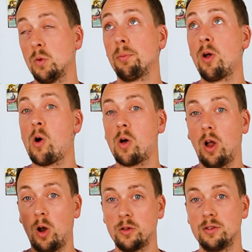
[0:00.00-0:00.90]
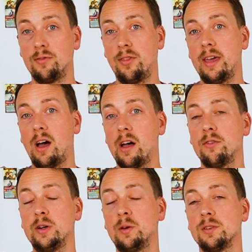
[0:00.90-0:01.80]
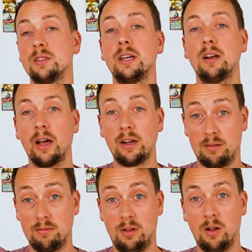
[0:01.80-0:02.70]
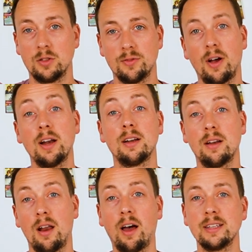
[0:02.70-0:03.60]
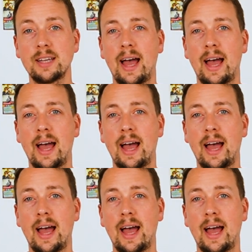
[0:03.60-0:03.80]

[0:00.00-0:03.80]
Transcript: will block a lot of the higher frequency, like ultraviolet light